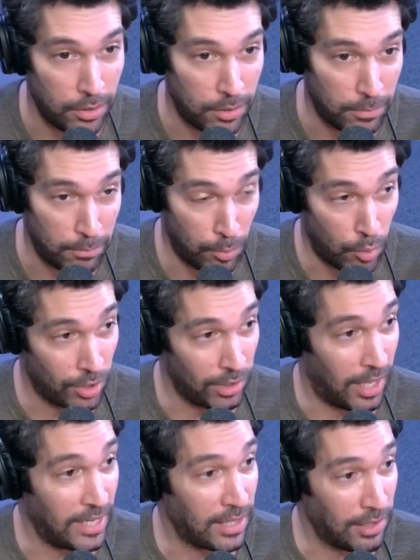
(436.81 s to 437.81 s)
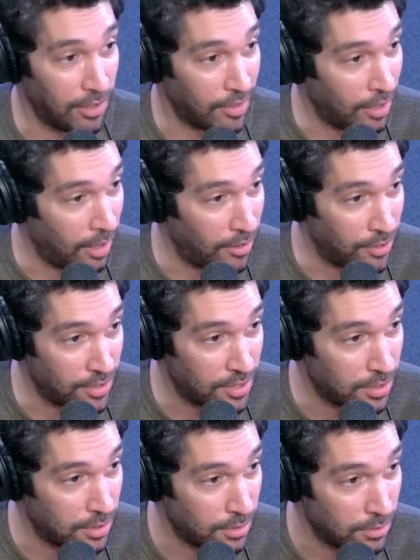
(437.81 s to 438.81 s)
more likely than
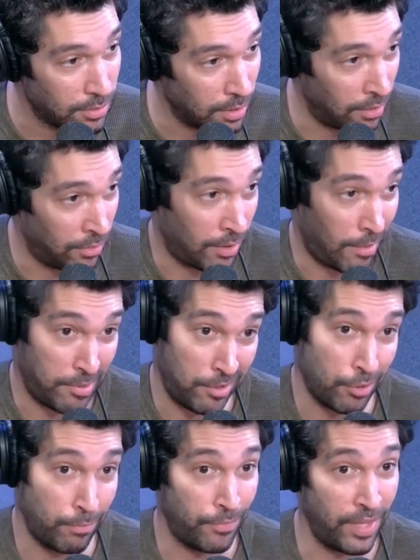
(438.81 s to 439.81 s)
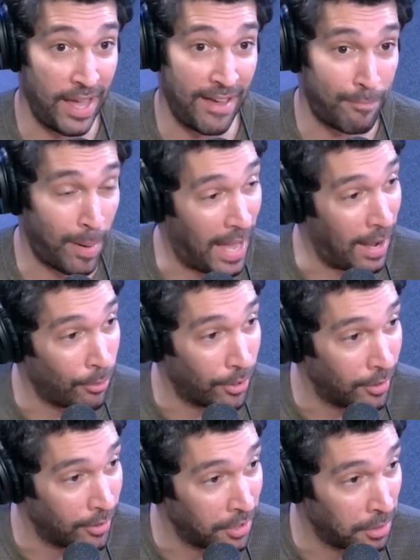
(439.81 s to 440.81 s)
others, they have
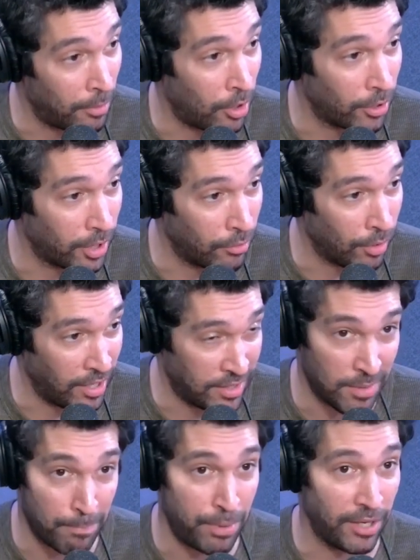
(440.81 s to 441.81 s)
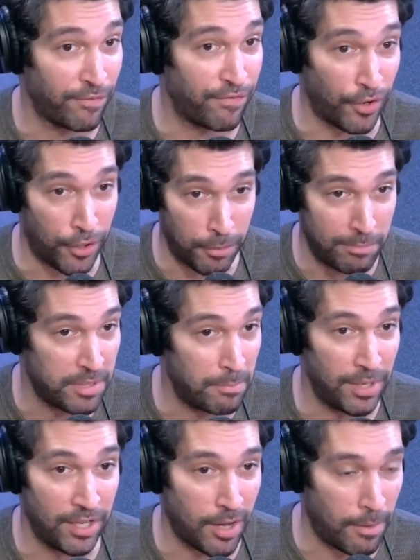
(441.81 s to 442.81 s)
power in a market, right? Some big firm, some
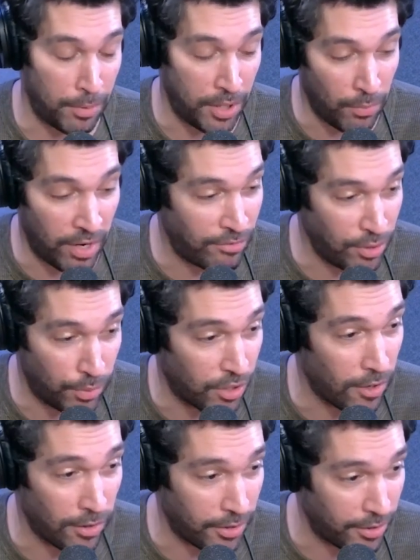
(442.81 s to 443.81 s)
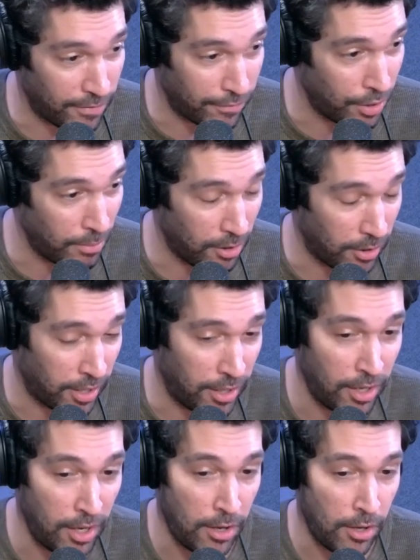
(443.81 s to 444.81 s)
big company, whatever you would call it in a free
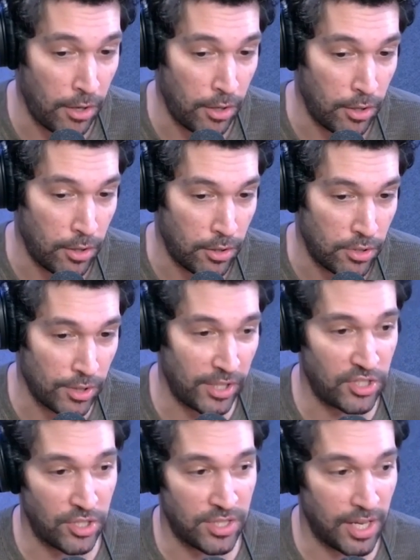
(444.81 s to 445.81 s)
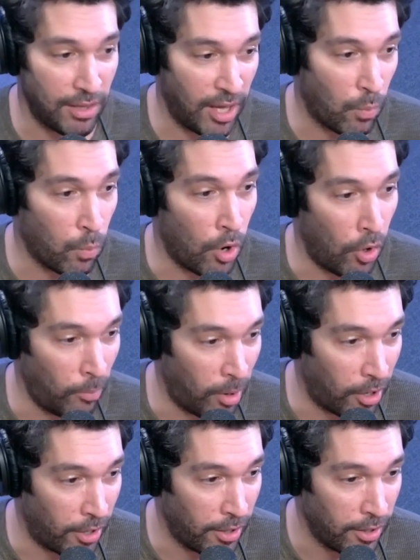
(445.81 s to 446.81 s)
market. So let's just say like
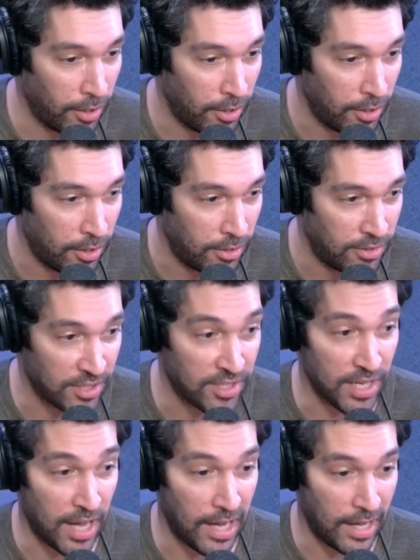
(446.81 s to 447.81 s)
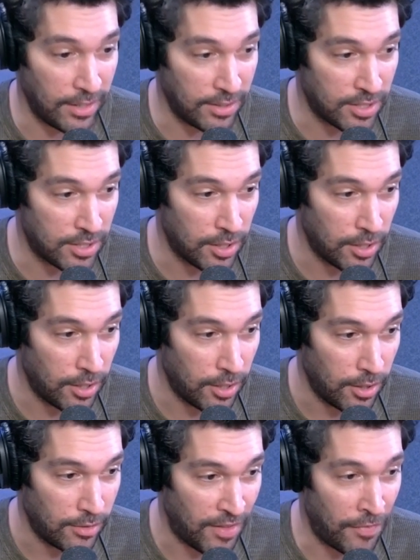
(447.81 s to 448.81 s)
Walmart decides
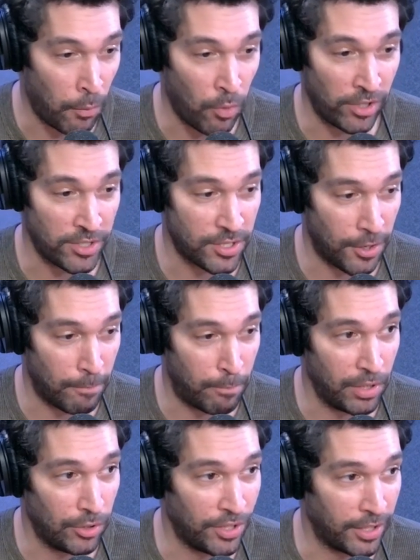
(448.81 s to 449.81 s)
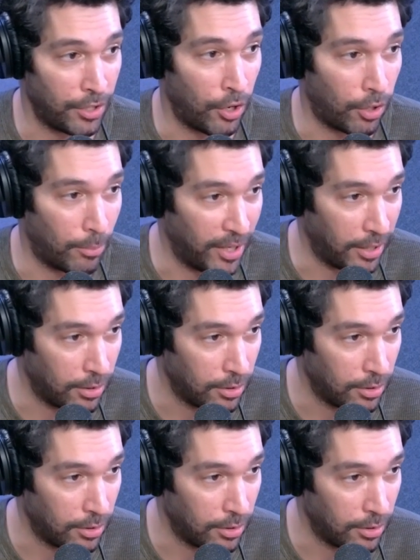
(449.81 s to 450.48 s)
that they want to start building an army.